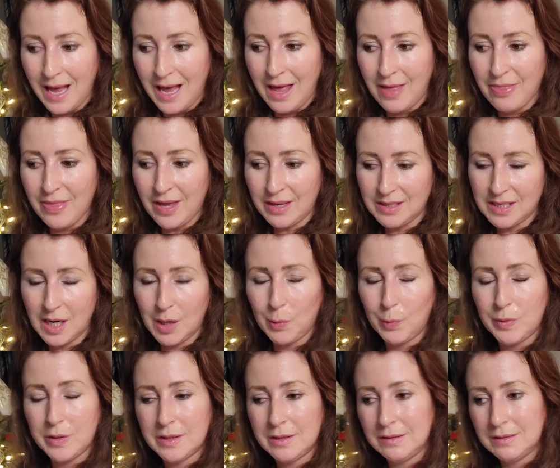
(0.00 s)
and that they
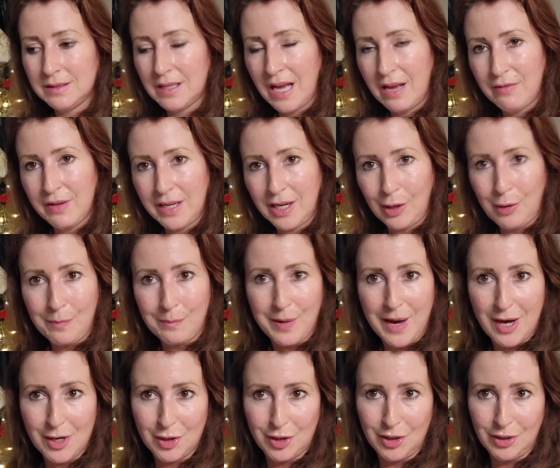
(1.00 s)
will have any
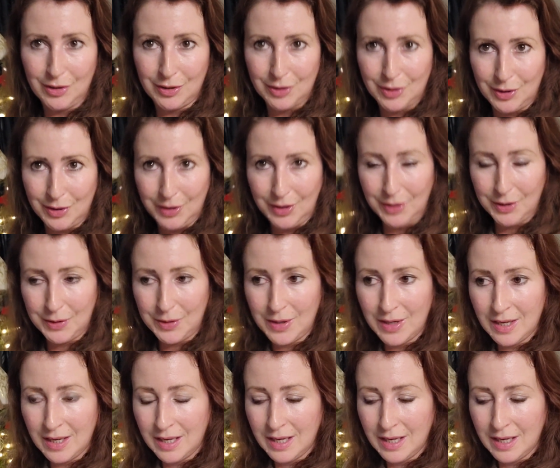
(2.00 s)
compassion to you.